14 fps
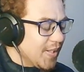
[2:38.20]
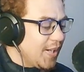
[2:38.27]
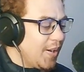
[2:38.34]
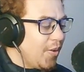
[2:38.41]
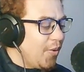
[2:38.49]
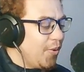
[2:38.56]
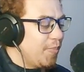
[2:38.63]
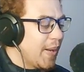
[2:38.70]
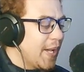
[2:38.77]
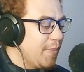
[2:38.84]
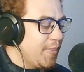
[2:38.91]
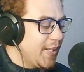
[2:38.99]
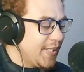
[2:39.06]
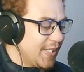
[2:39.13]
Or
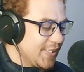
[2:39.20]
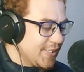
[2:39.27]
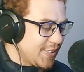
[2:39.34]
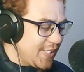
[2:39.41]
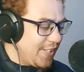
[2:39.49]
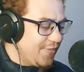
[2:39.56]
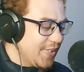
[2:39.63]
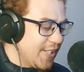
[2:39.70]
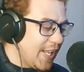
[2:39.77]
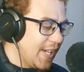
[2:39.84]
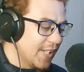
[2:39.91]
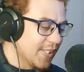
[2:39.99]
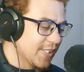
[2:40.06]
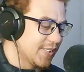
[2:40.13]
maybe he doesn't have
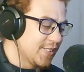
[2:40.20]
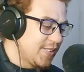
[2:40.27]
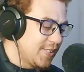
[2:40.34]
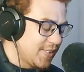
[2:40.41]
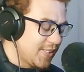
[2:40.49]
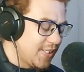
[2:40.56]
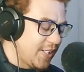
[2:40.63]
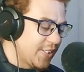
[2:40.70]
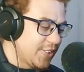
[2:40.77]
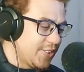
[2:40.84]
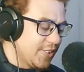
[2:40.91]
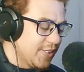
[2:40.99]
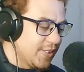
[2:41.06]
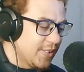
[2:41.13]
legs,
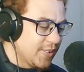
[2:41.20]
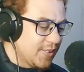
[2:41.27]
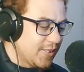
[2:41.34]
actually.